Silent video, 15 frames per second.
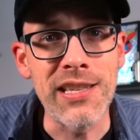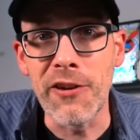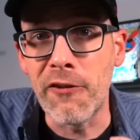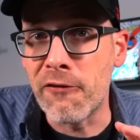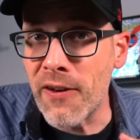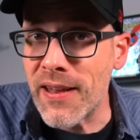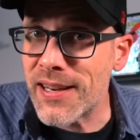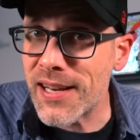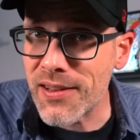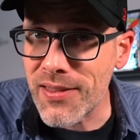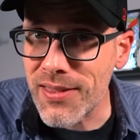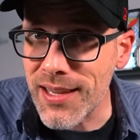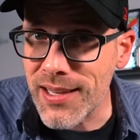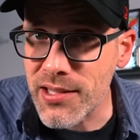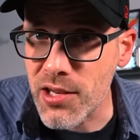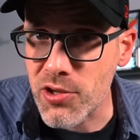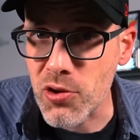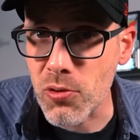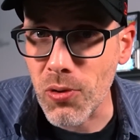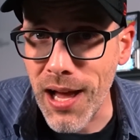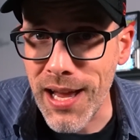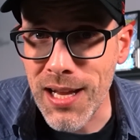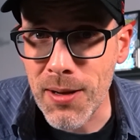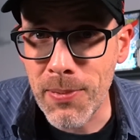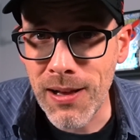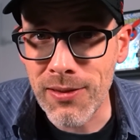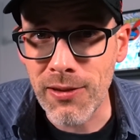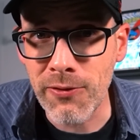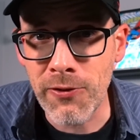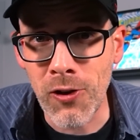defending the things that you like
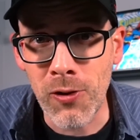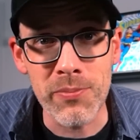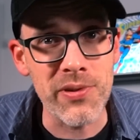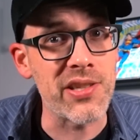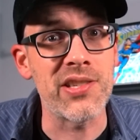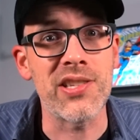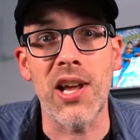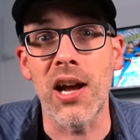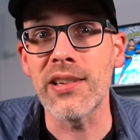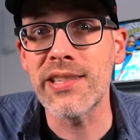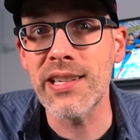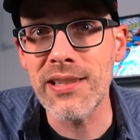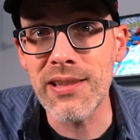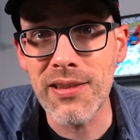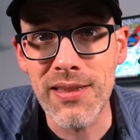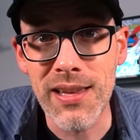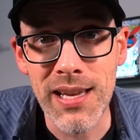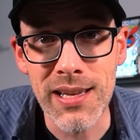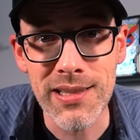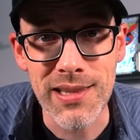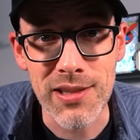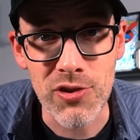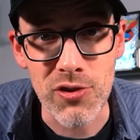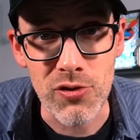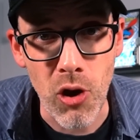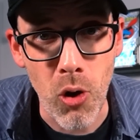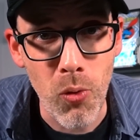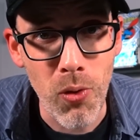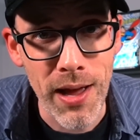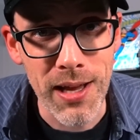about the film, discussing the things that you
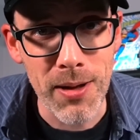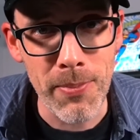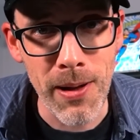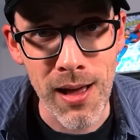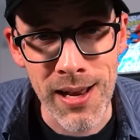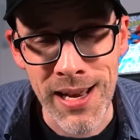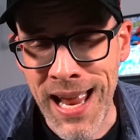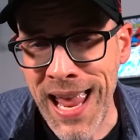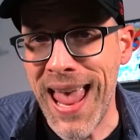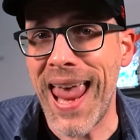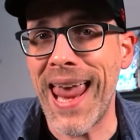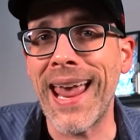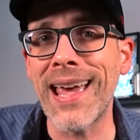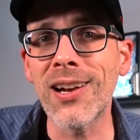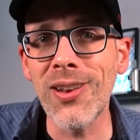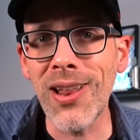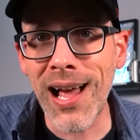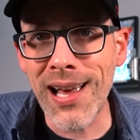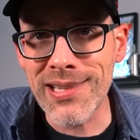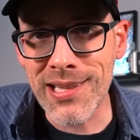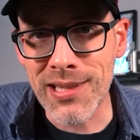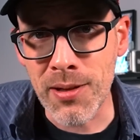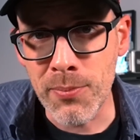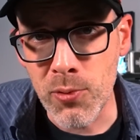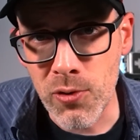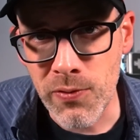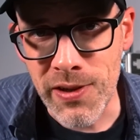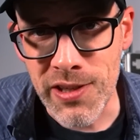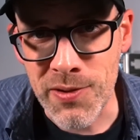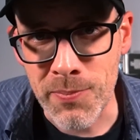don't like about it, analyzing the
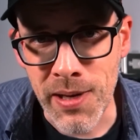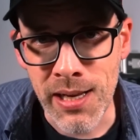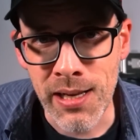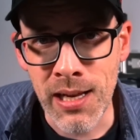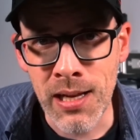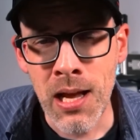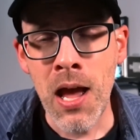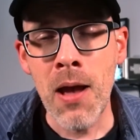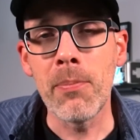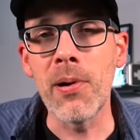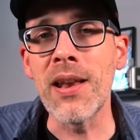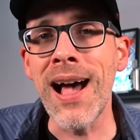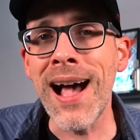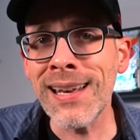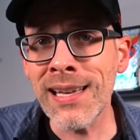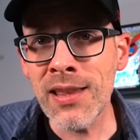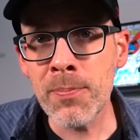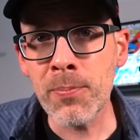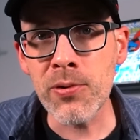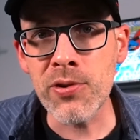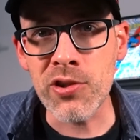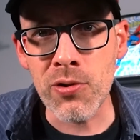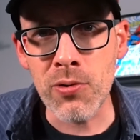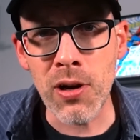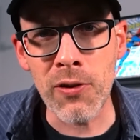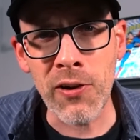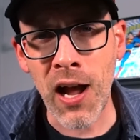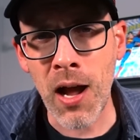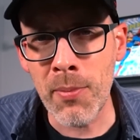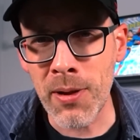movie's meaning, but not in the pursuit of
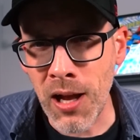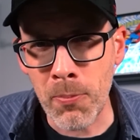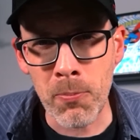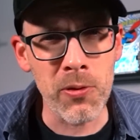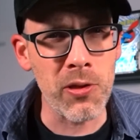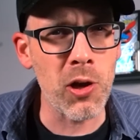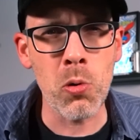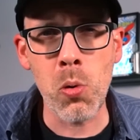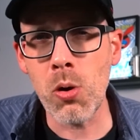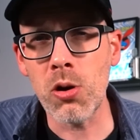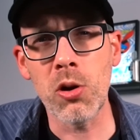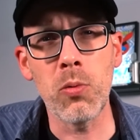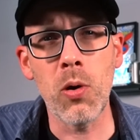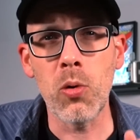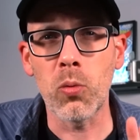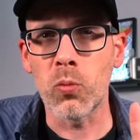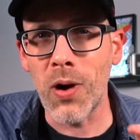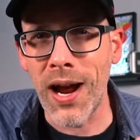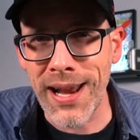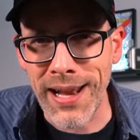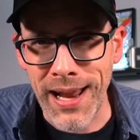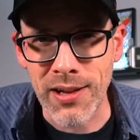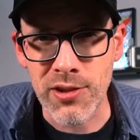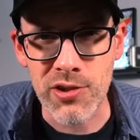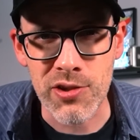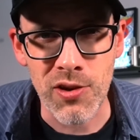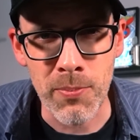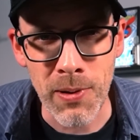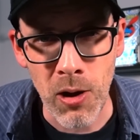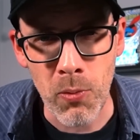coming up with the quote unquote right
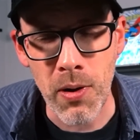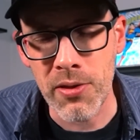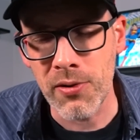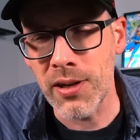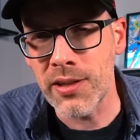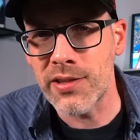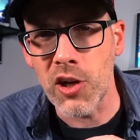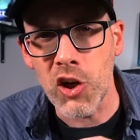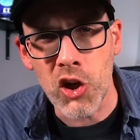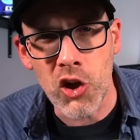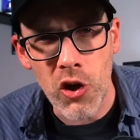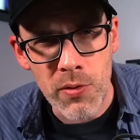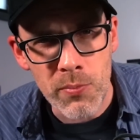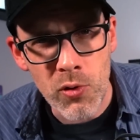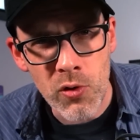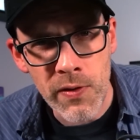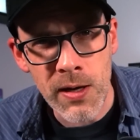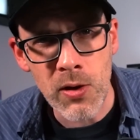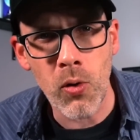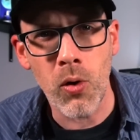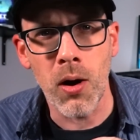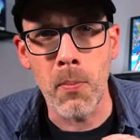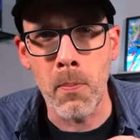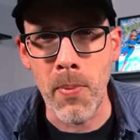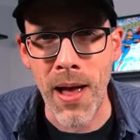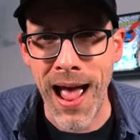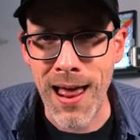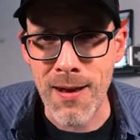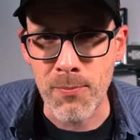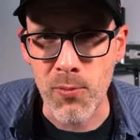answer about whether it's a good movie or a
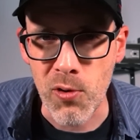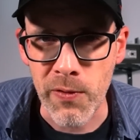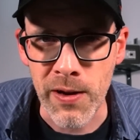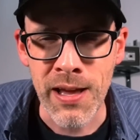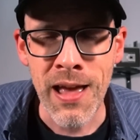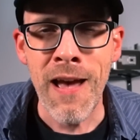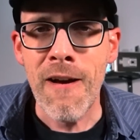bad movie.